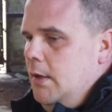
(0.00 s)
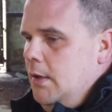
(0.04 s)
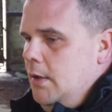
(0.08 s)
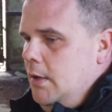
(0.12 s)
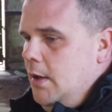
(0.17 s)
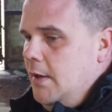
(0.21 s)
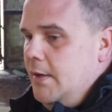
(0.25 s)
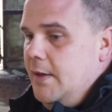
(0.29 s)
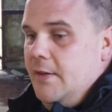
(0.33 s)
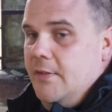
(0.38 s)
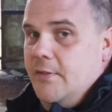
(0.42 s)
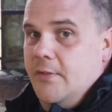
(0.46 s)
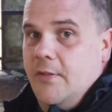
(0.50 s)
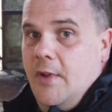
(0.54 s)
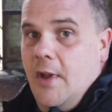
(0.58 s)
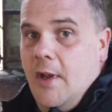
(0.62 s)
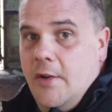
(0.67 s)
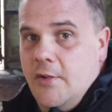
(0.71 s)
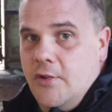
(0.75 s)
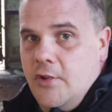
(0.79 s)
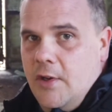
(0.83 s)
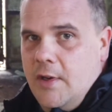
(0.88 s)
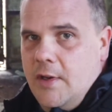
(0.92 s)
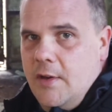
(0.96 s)
I didn't
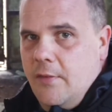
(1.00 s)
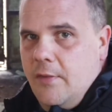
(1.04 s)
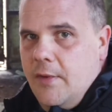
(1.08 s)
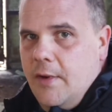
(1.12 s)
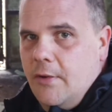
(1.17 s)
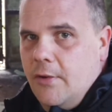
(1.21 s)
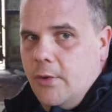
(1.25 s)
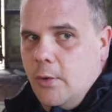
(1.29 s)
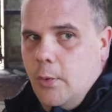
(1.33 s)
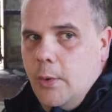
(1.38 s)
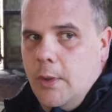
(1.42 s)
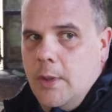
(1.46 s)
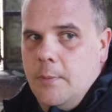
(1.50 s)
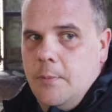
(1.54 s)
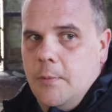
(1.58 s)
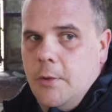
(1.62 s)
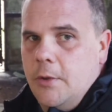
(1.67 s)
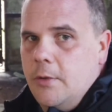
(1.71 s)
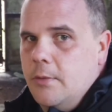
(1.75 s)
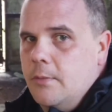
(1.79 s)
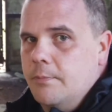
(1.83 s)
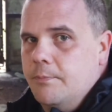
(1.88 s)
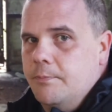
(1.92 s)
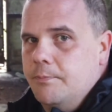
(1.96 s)
touch any of their
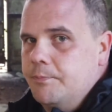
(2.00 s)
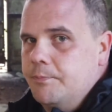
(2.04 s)
equipment.